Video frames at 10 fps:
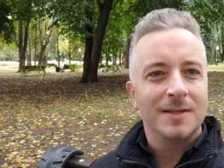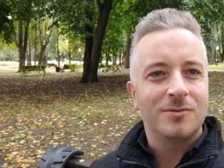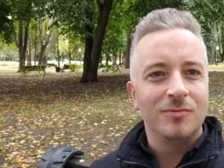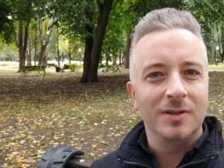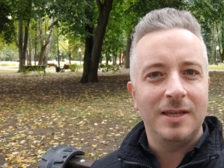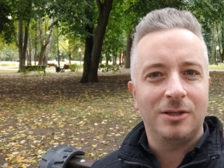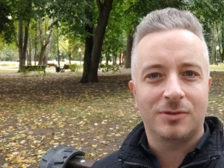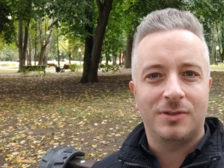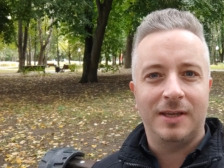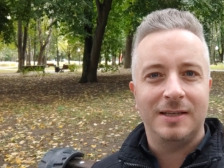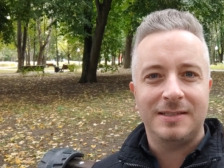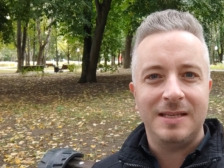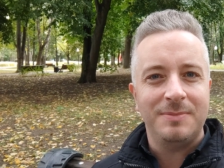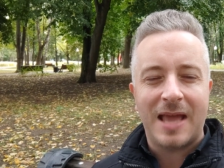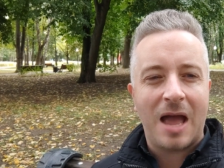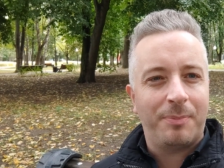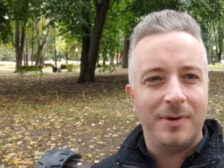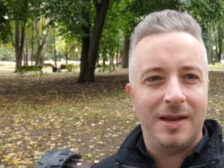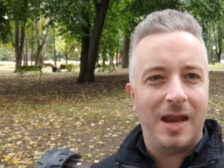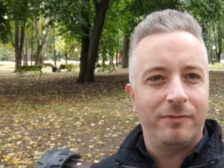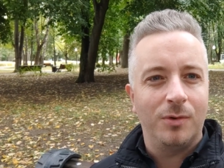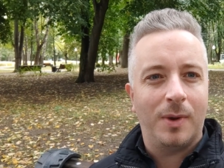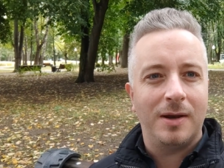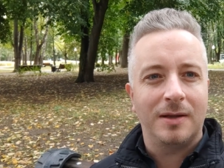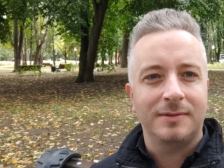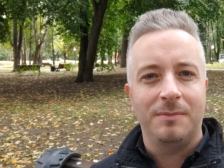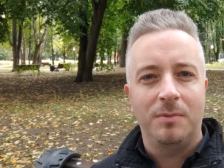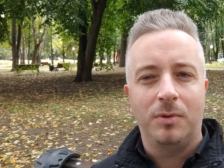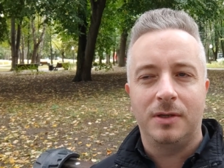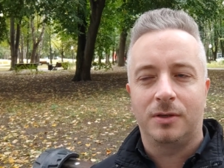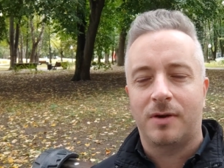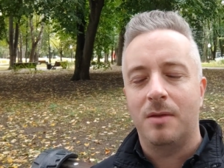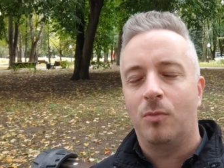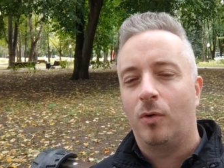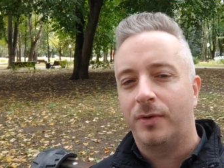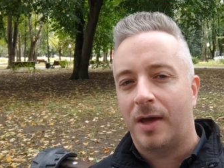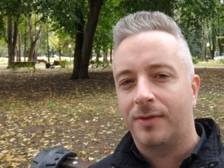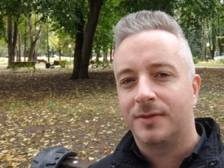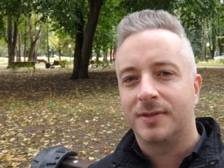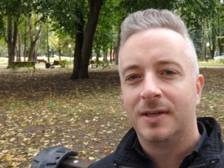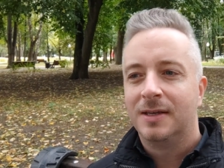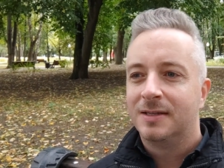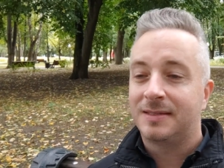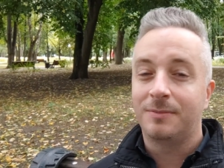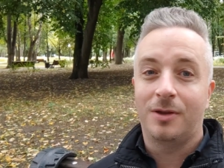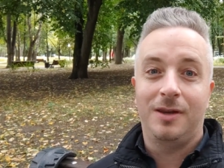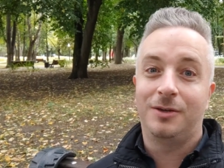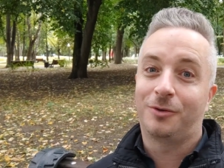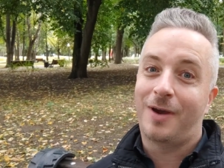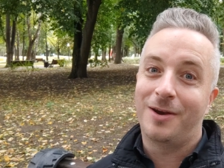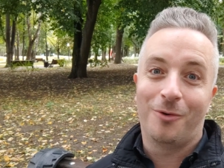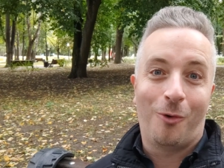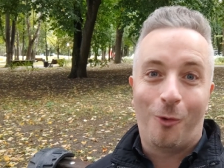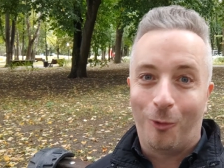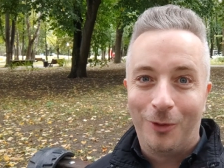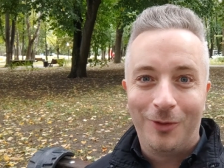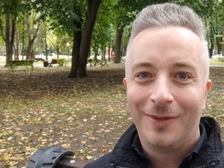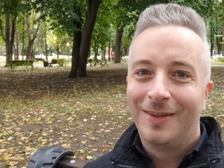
It's really interesting. It just seems to happen everywhere. Now, some people integrate more than others. Some don't integrate at all.